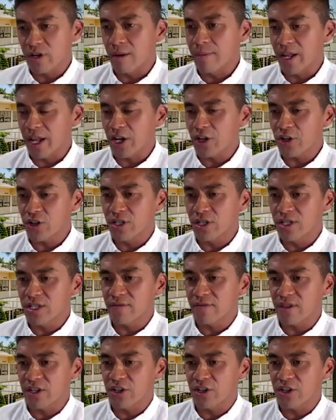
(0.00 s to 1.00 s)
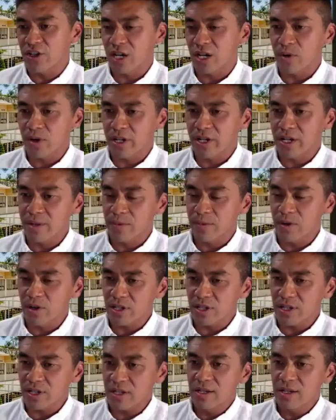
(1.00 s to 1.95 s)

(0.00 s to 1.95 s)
combinations of these checkpoint inhibitors